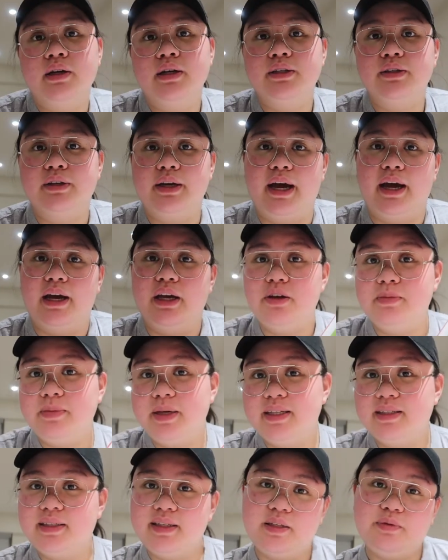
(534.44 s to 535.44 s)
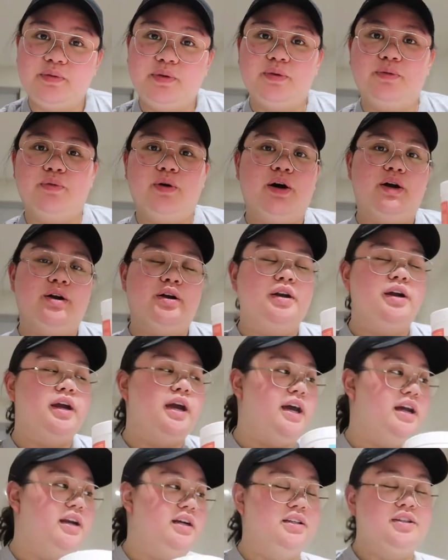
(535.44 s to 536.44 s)
So yeah, you mix this with water
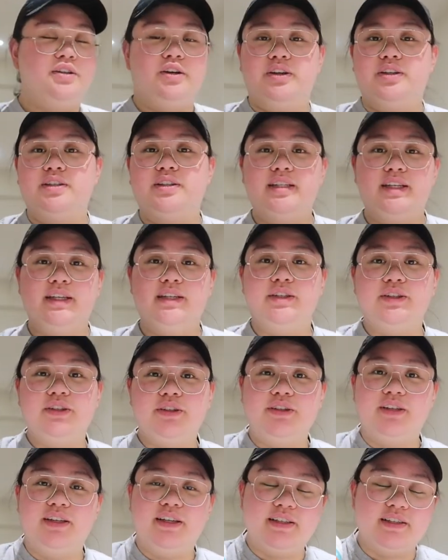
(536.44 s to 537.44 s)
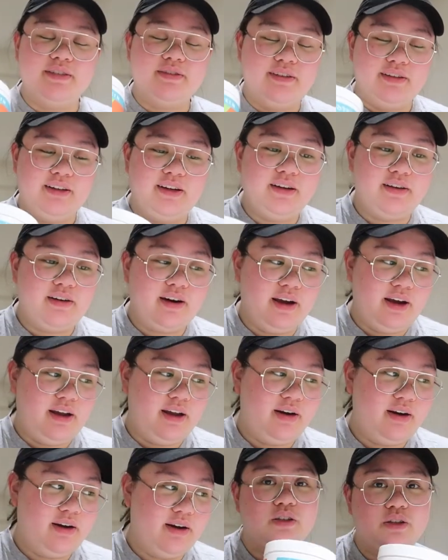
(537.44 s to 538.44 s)
and it turns into this really
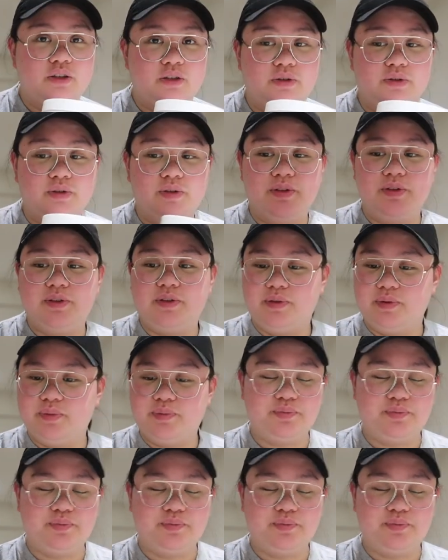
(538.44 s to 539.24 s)
great juice.